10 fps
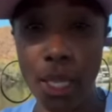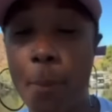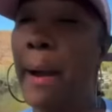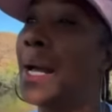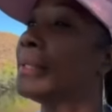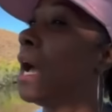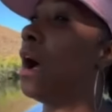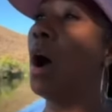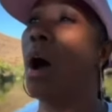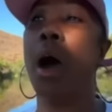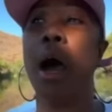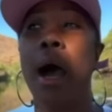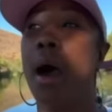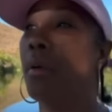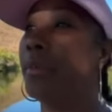her lip. I said,
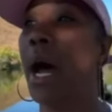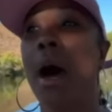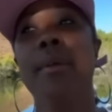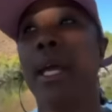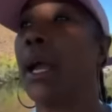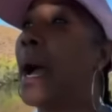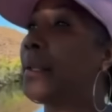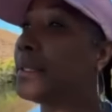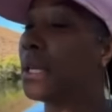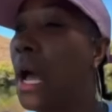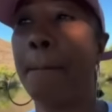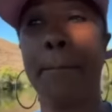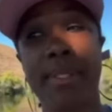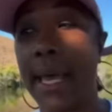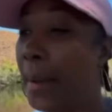oh no, nigga. I,
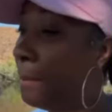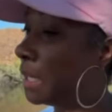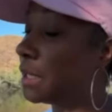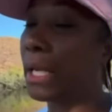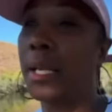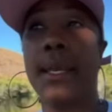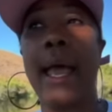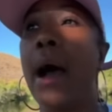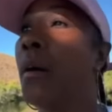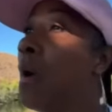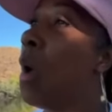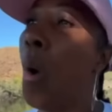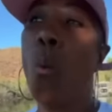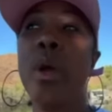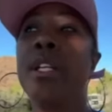sat my shit down.
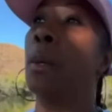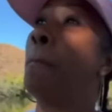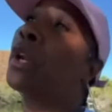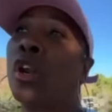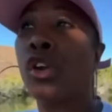We just